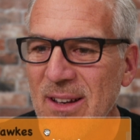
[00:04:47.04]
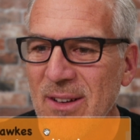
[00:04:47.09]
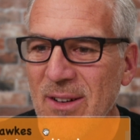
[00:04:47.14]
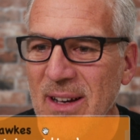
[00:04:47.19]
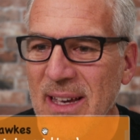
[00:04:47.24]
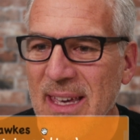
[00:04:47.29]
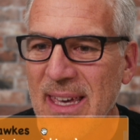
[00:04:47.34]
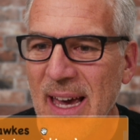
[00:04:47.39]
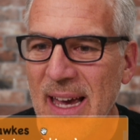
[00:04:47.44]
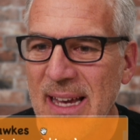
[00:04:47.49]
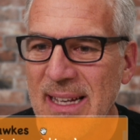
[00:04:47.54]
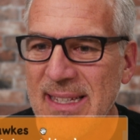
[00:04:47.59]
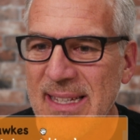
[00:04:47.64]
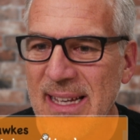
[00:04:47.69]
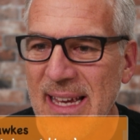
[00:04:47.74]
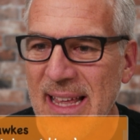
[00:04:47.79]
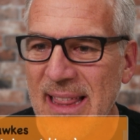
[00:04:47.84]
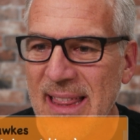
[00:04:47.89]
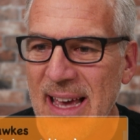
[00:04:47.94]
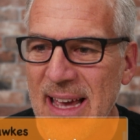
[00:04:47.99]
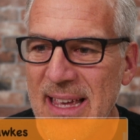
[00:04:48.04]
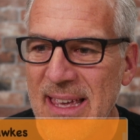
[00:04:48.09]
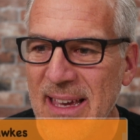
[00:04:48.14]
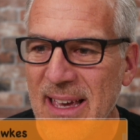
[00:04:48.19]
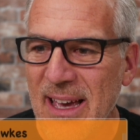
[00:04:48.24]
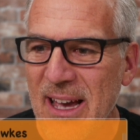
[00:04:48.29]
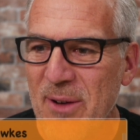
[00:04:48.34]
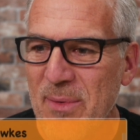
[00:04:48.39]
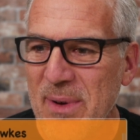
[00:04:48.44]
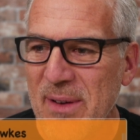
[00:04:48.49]
look, Katie, there you
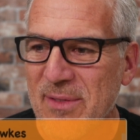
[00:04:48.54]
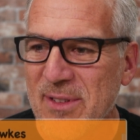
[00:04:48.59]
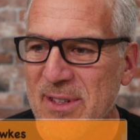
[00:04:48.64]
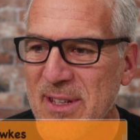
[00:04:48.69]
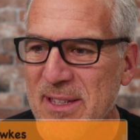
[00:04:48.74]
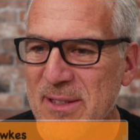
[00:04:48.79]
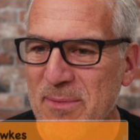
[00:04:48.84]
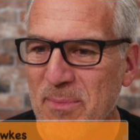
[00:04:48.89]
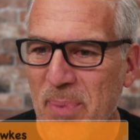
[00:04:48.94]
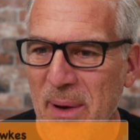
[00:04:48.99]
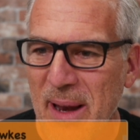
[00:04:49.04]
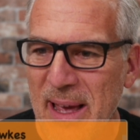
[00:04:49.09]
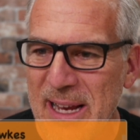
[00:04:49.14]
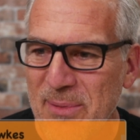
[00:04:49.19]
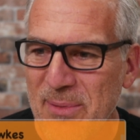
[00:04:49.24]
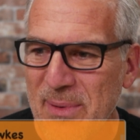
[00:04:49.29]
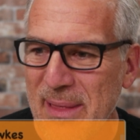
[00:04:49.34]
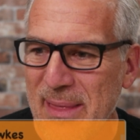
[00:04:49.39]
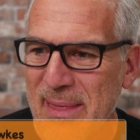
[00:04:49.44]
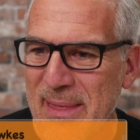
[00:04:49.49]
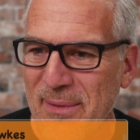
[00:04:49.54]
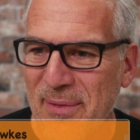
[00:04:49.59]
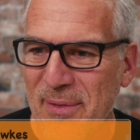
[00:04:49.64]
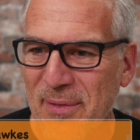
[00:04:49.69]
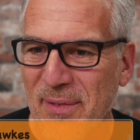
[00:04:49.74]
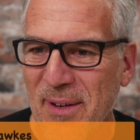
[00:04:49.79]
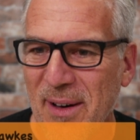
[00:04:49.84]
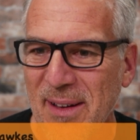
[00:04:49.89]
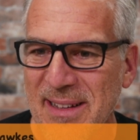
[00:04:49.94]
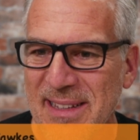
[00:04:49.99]
go. We've just played with the
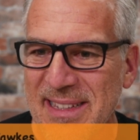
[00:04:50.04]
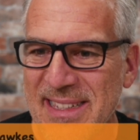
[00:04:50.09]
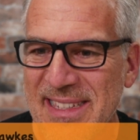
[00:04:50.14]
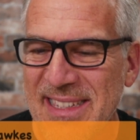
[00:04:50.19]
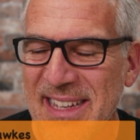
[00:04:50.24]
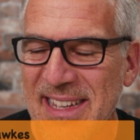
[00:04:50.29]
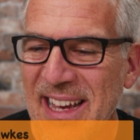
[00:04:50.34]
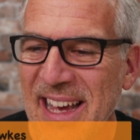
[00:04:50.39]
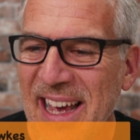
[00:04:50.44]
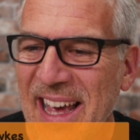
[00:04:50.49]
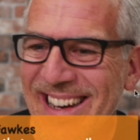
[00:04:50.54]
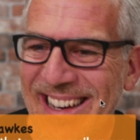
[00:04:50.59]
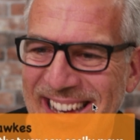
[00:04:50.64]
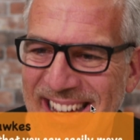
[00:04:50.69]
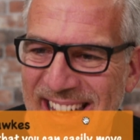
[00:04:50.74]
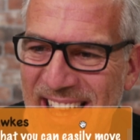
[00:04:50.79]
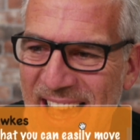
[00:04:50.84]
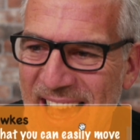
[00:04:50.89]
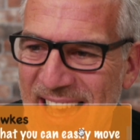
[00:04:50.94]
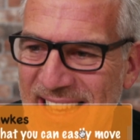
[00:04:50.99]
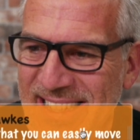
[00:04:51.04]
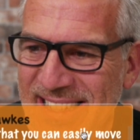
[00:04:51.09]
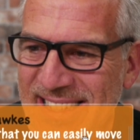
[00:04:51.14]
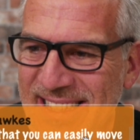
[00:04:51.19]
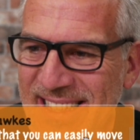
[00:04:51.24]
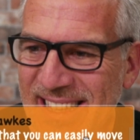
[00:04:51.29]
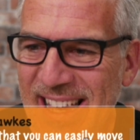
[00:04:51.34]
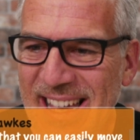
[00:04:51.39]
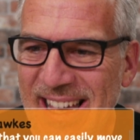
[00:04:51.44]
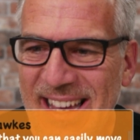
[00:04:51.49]
fonts.
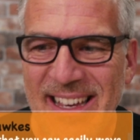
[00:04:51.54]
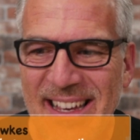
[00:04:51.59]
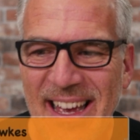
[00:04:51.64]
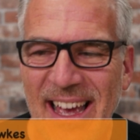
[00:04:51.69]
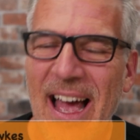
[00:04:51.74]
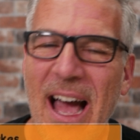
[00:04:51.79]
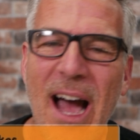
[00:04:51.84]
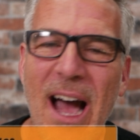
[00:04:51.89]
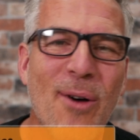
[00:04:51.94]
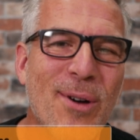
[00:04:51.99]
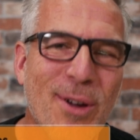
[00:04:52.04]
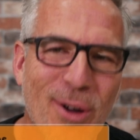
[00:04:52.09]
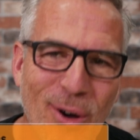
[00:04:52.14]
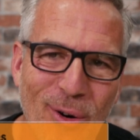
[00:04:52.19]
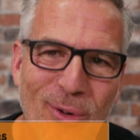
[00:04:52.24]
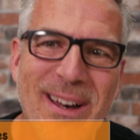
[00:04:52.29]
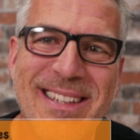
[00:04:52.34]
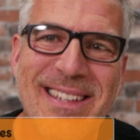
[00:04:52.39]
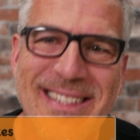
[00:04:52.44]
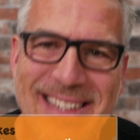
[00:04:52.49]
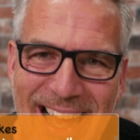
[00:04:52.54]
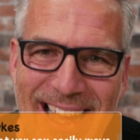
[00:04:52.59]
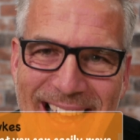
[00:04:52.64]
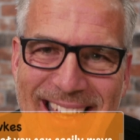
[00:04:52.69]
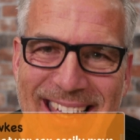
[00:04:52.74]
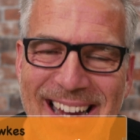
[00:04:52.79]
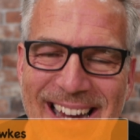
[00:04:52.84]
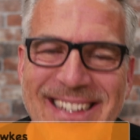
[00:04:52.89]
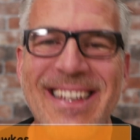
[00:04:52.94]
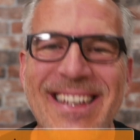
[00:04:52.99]
Yes, how cool is
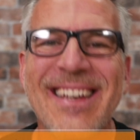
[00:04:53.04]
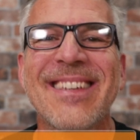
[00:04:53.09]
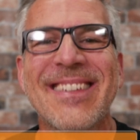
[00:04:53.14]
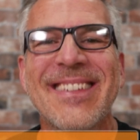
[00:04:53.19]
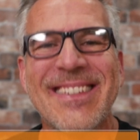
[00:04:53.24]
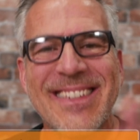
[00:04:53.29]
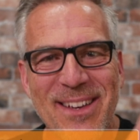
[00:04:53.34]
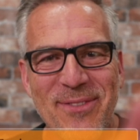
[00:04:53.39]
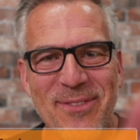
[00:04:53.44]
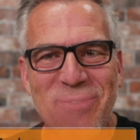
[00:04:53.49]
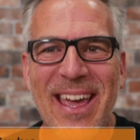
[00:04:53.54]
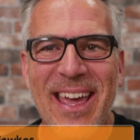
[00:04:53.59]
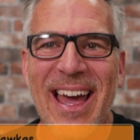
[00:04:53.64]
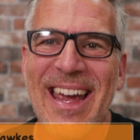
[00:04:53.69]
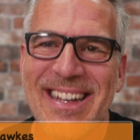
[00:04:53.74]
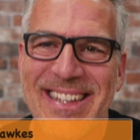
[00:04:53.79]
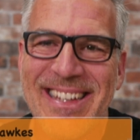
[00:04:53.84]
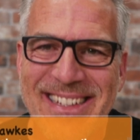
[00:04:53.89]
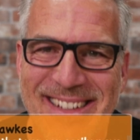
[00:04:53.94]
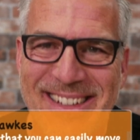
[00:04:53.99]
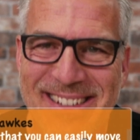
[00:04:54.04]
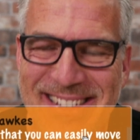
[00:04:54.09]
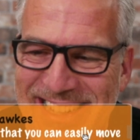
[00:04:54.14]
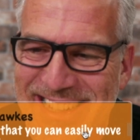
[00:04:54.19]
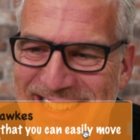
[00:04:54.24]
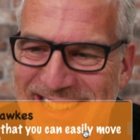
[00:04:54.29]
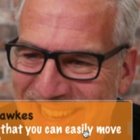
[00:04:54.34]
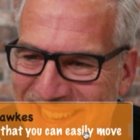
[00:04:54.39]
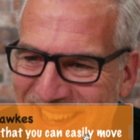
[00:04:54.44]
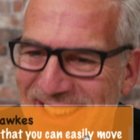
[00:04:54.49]
that, Katie? As if, Katie, you
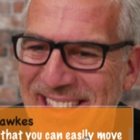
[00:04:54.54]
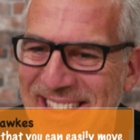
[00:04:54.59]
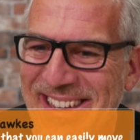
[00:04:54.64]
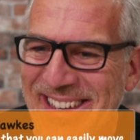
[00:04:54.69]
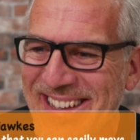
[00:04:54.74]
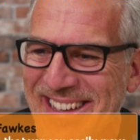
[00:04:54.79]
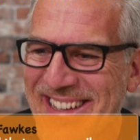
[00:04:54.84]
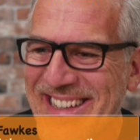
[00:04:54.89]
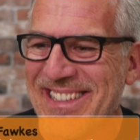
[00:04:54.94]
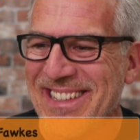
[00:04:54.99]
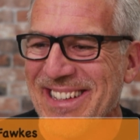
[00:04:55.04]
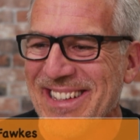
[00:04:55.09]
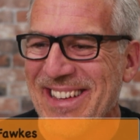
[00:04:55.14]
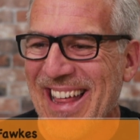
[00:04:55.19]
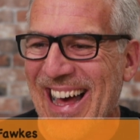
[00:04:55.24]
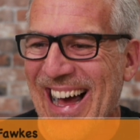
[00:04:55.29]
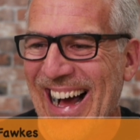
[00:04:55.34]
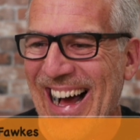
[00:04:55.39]
didn't know that you could do